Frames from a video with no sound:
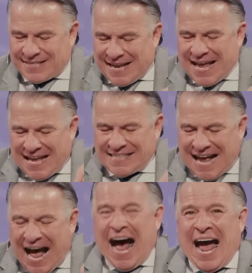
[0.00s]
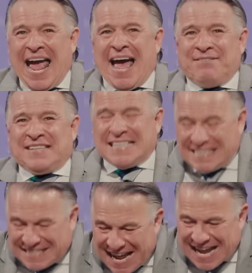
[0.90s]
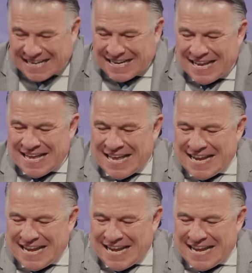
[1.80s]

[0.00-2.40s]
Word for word: see, his I have sinned